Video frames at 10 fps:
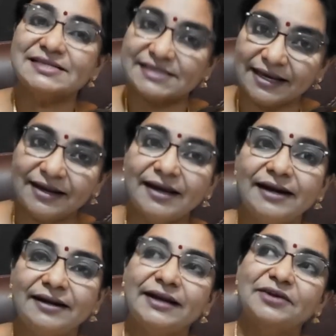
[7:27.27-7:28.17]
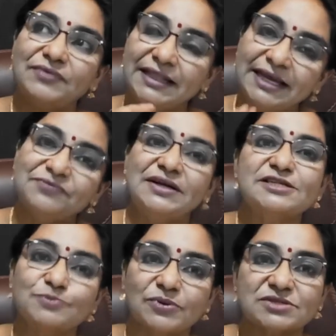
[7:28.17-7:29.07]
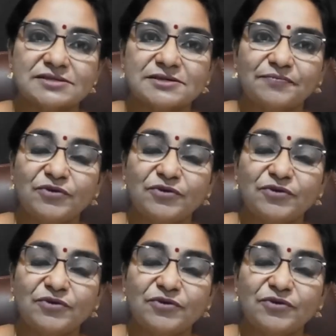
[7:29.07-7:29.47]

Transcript: segregate it and then we dispose it.